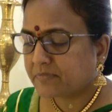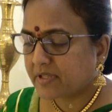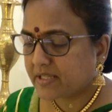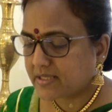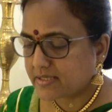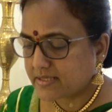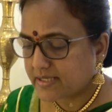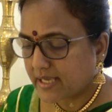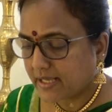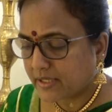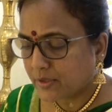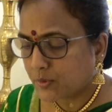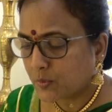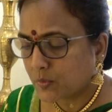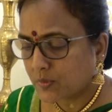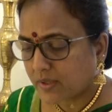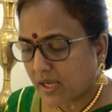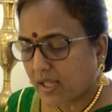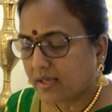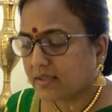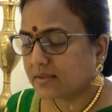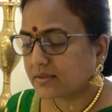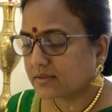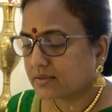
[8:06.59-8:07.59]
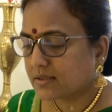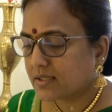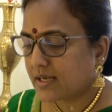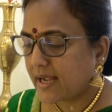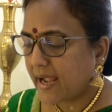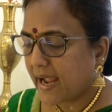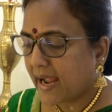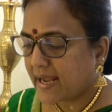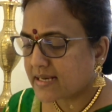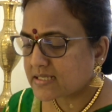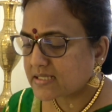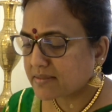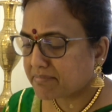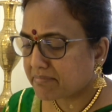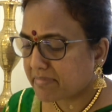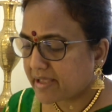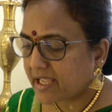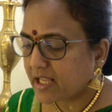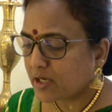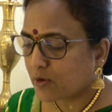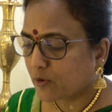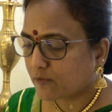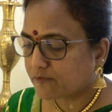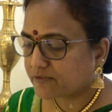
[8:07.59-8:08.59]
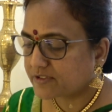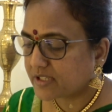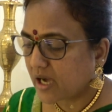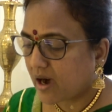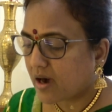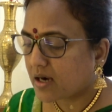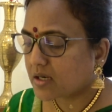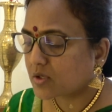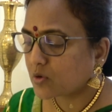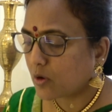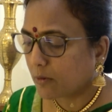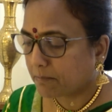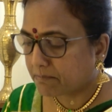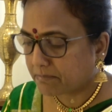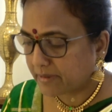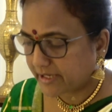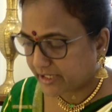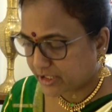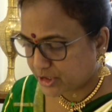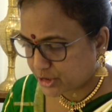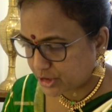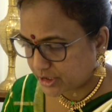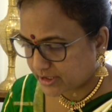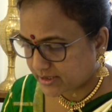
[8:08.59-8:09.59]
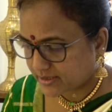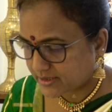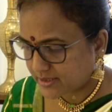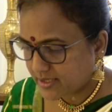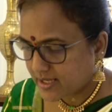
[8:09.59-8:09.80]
yellow color and a male of dark complexion.